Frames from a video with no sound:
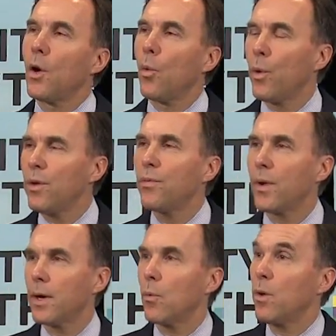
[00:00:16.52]
We've,
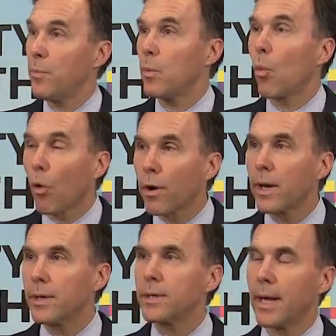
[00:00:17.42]
uh, we've been
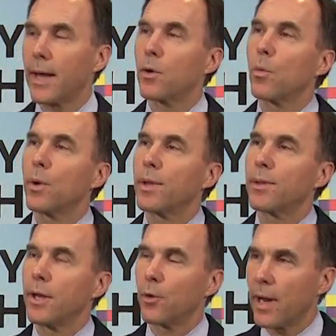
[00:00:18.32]
working together
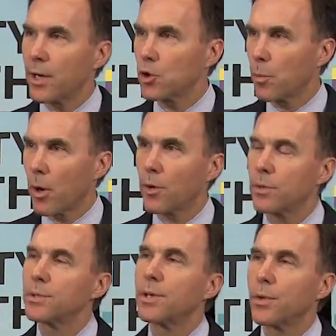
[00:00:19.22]
with international
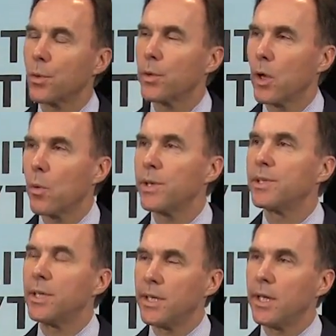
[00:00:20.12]
partners through the
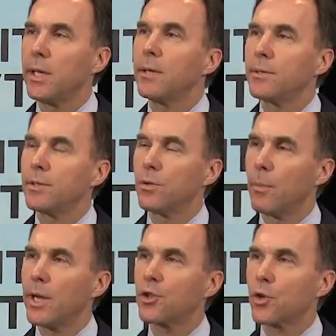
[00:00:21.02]
OECD to
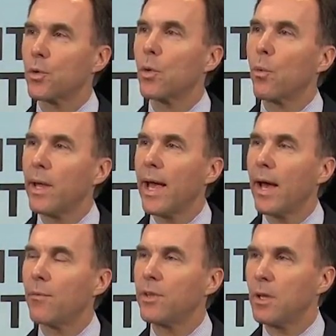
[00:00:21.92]
make sure that we
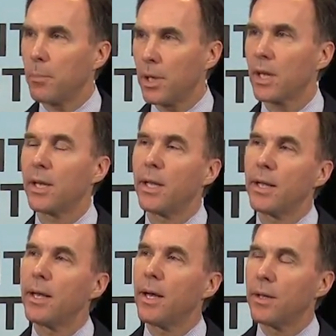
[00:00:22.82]
have the
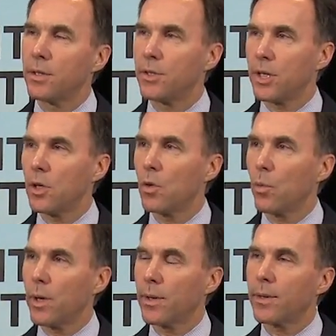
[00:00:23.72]
ability to deal
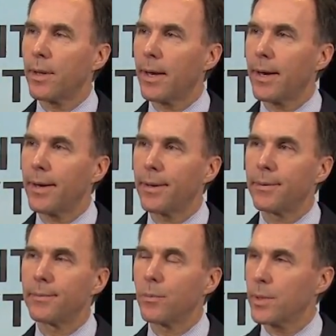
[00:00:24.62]
with,
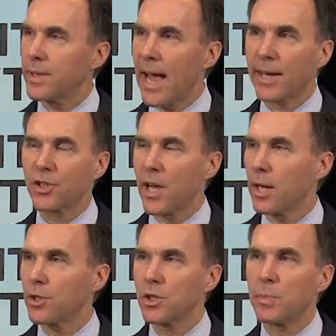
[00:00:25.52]
uh, with tax
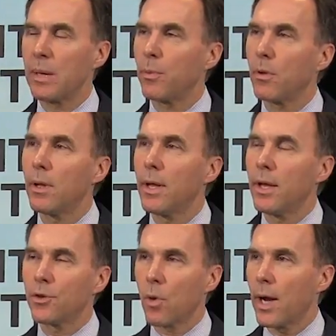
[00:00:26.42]
challenges, people
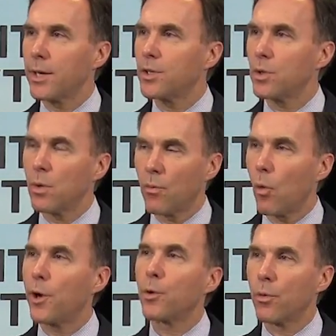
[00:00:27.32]
trying to
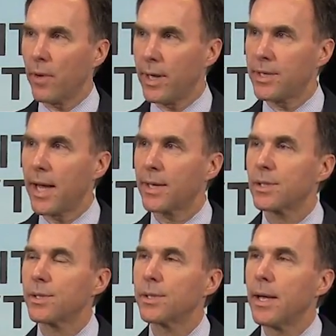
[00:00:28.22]
avoid or evade
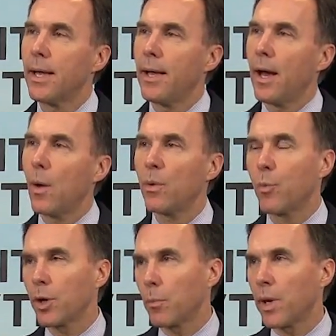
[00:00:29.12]
taxes. Uh,
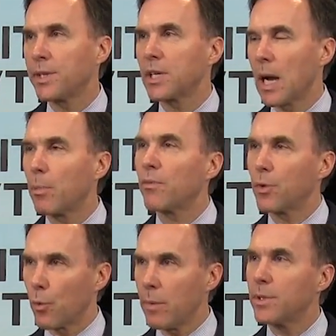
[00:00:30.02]
we've put in place a couple of
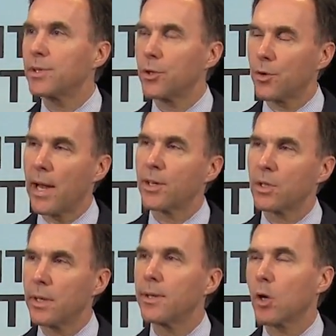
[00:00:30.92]
agreements
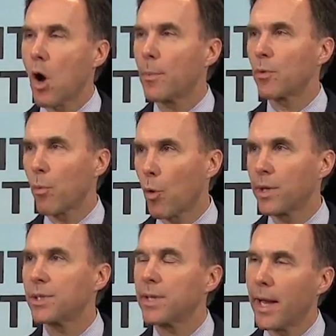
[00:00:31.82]
internationally, the Common
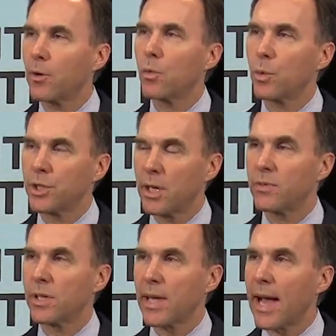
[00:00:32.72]
Reporting Standard, which
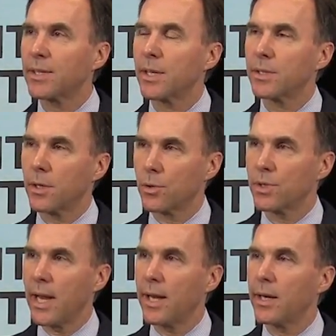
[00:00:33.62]
gives us access to
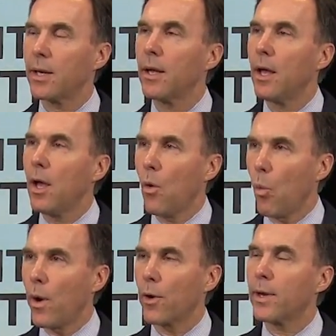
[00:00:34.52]
understanding
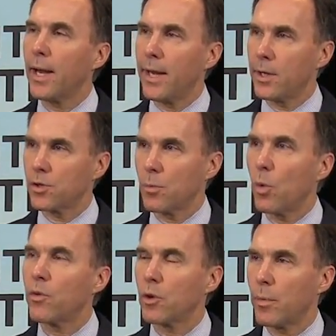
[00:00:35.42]
where Canadians are
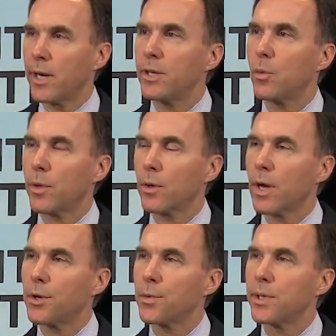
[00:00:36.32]
moving their money to other
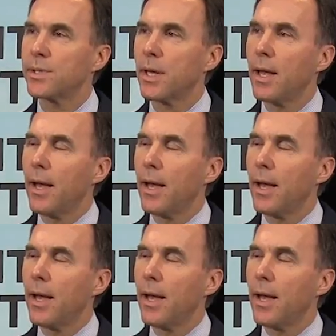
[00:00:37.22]
countries.